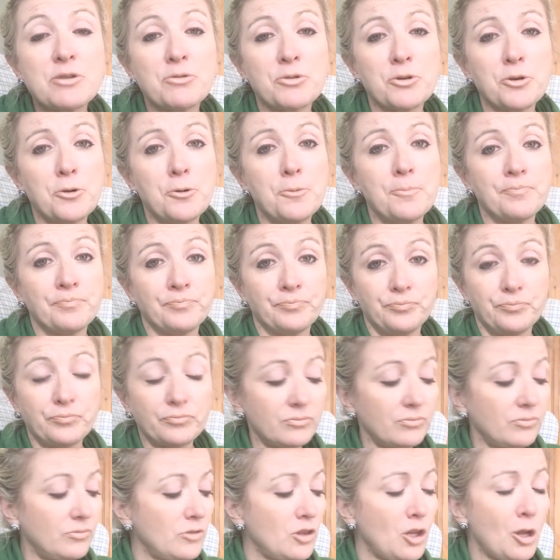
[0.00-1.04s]
group,
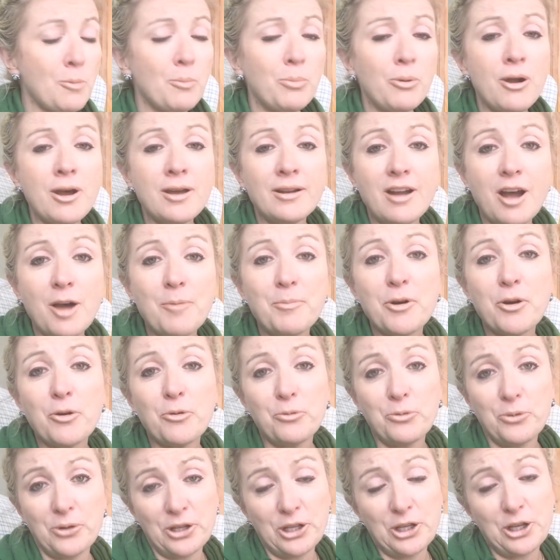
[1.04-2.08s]
brought up a
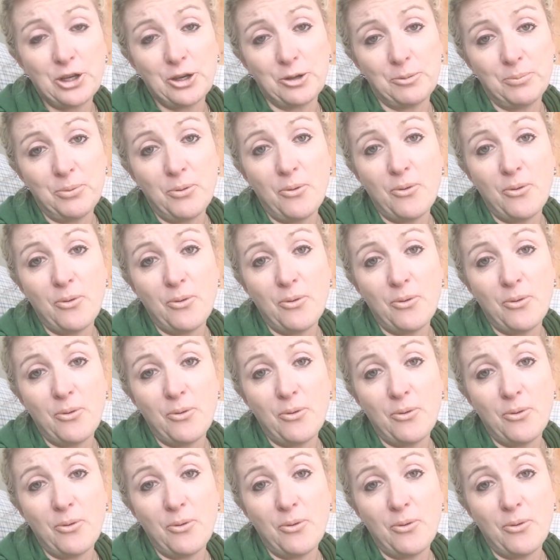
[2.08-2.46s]
really good